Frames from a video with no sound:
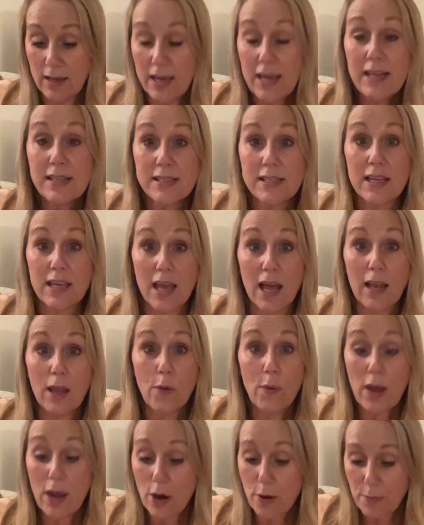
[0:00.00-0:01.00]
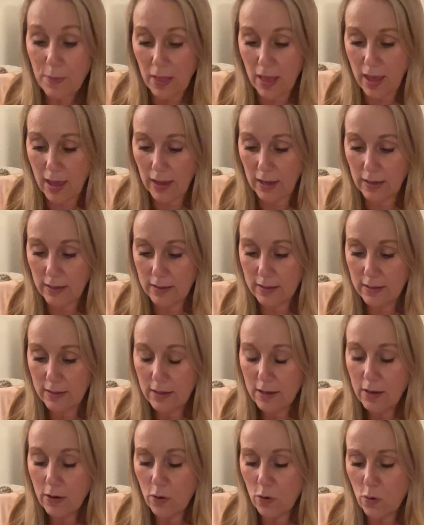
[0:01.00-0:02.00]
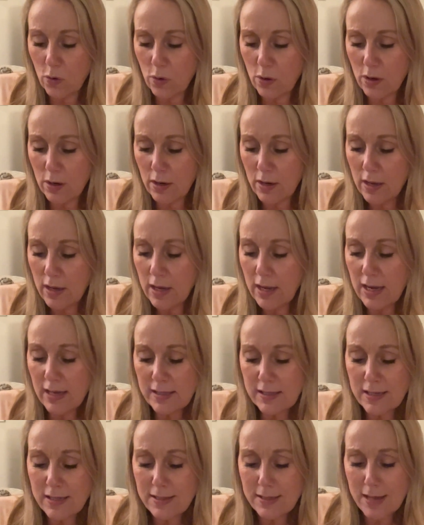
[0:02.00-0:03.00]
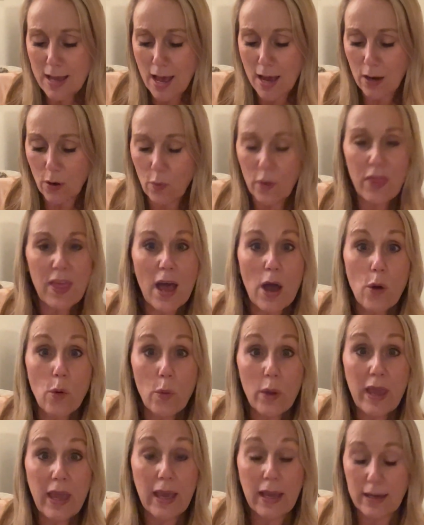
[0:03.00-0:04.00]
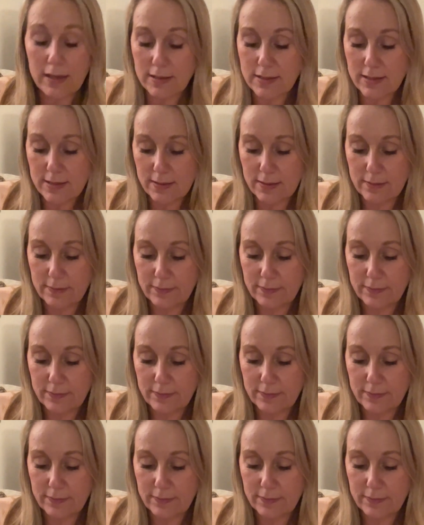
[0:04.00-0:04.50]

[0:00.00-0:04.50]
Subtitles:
"It's a yellow airplane," or "It's a duck without wings."